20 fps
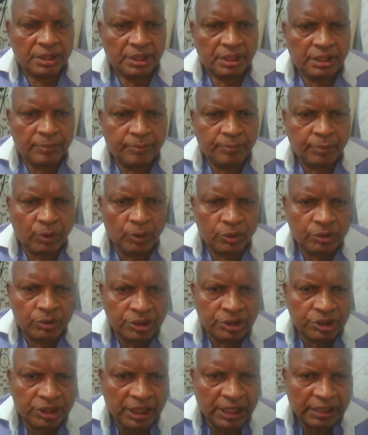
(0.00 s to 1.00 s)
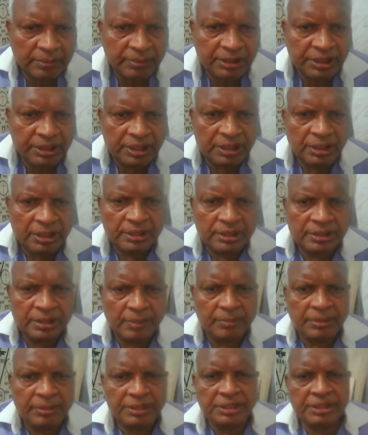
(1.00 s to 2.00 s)
Report shall be
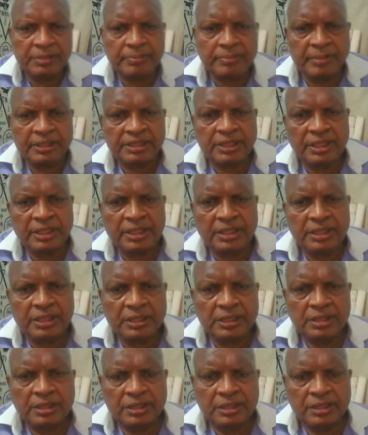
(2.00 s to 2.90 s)
submitted monthly